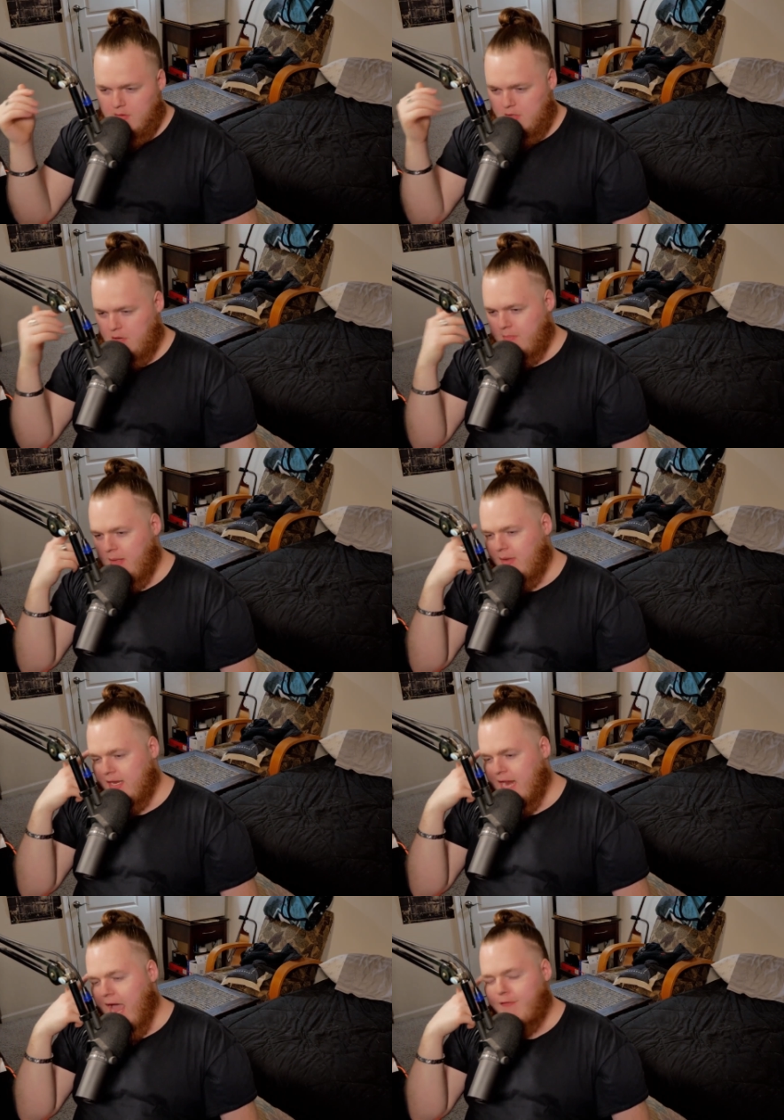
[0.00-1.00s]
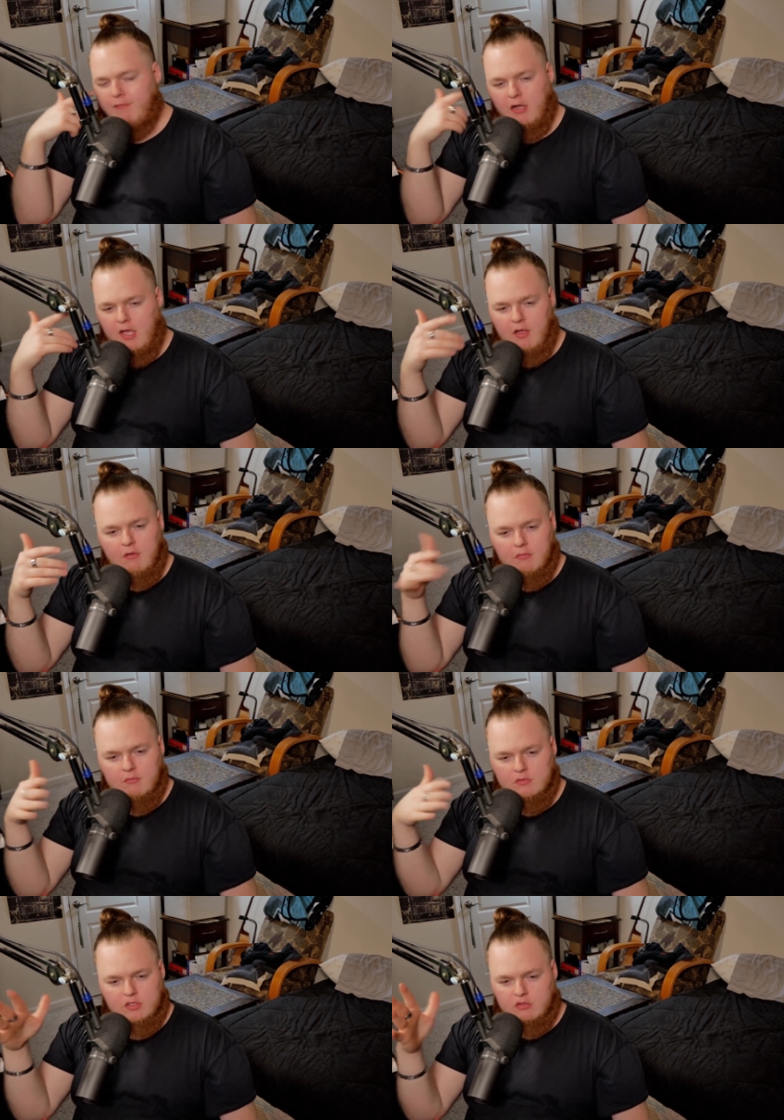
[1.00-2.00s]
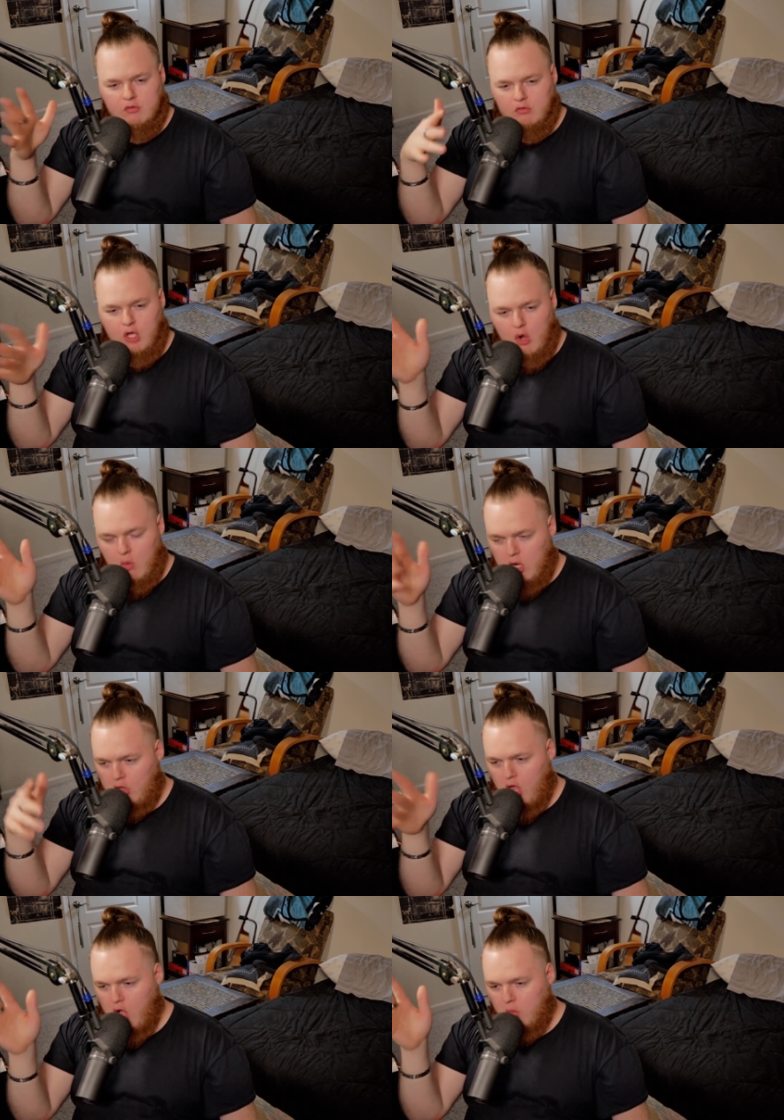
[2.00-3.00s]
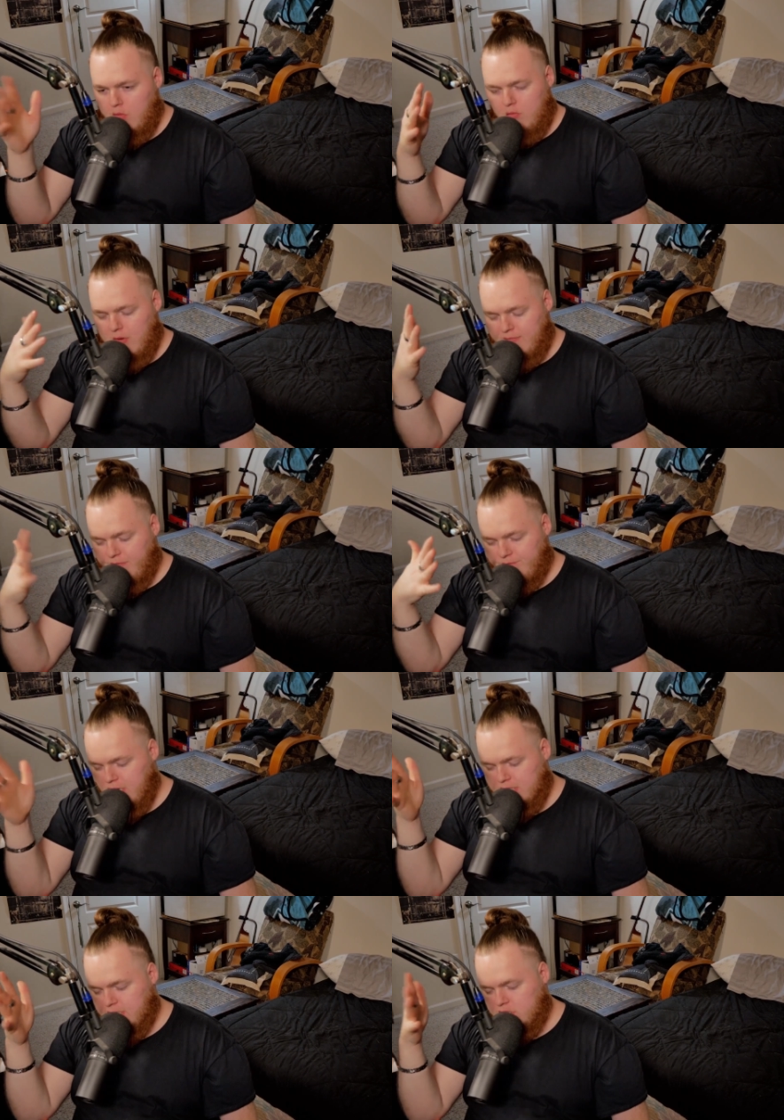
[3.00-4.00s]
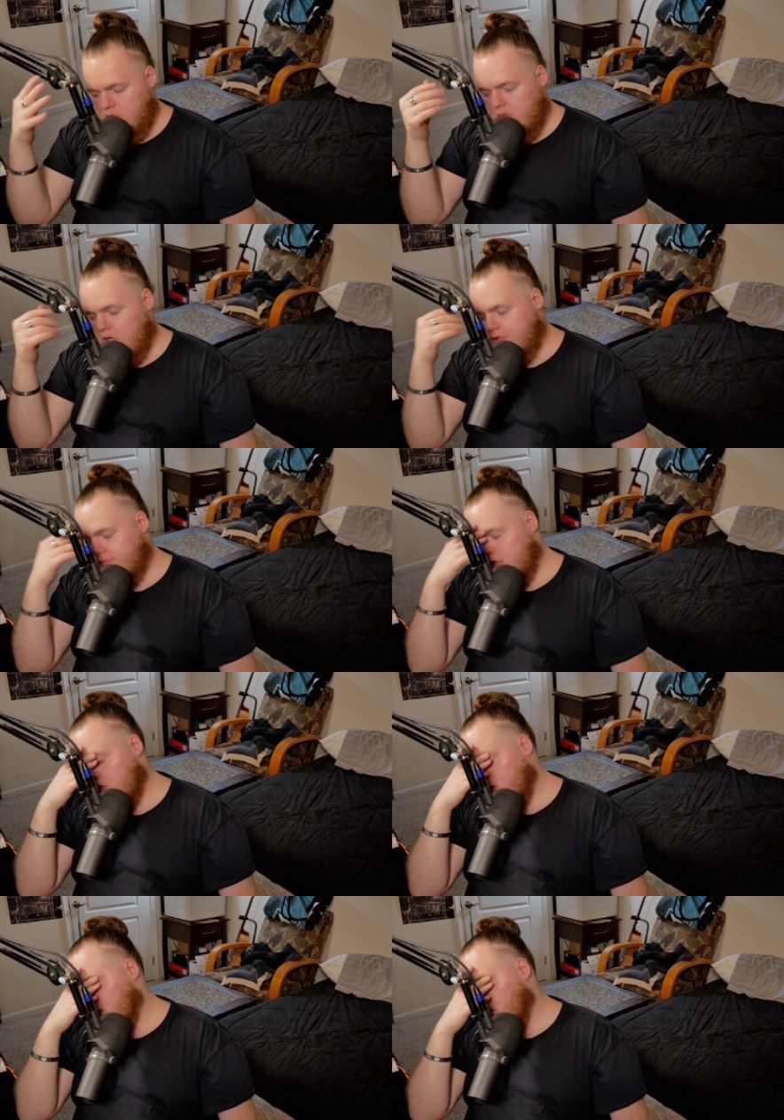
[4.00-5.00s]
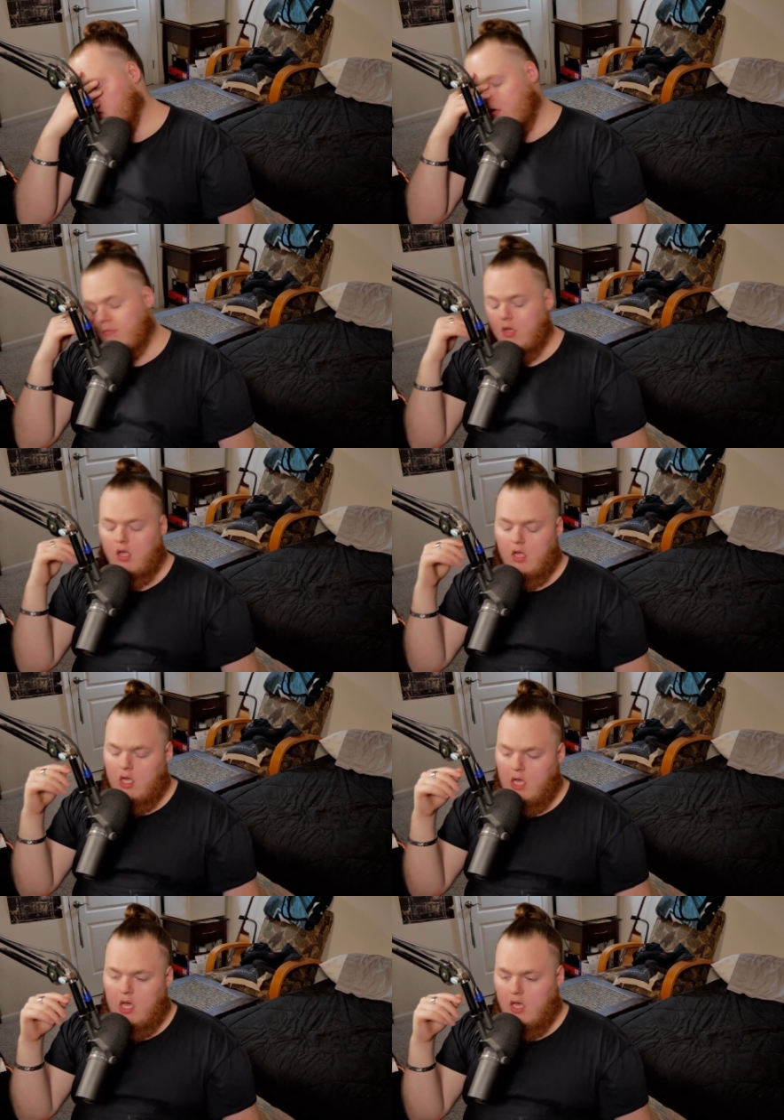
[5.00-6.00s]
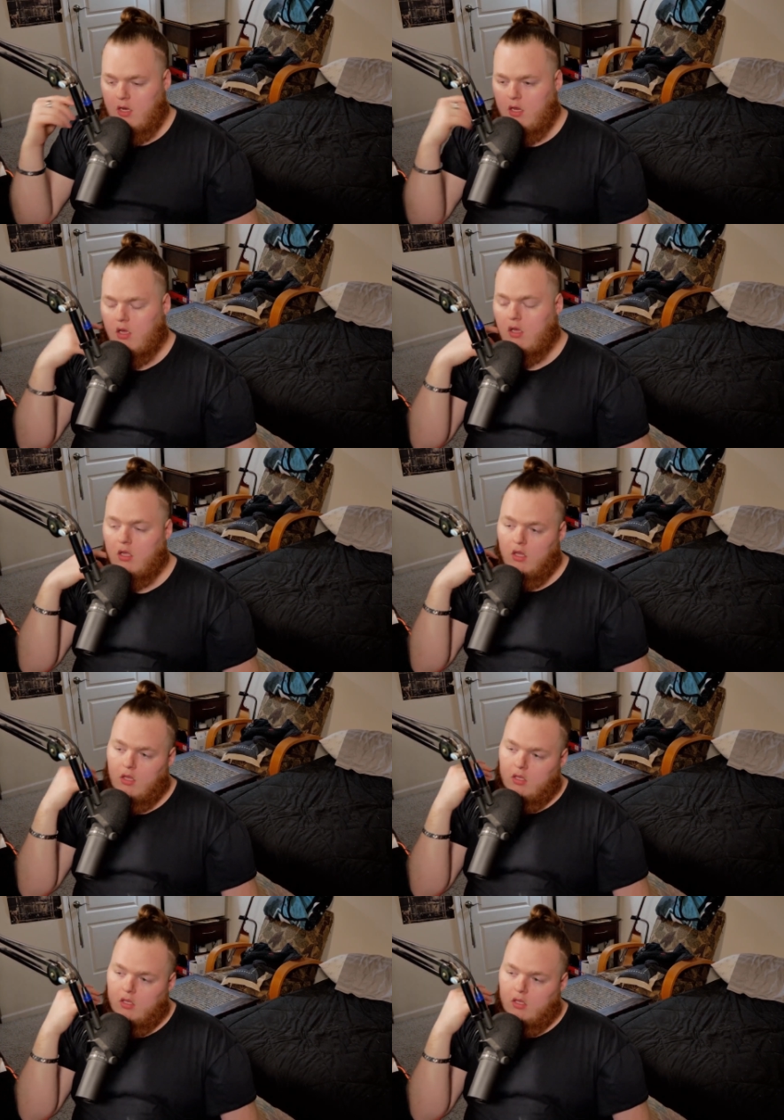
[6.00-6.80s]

You know, maybe not fucking just go along with whatever the fuck that shit was, bro. Like, oh my god, dog.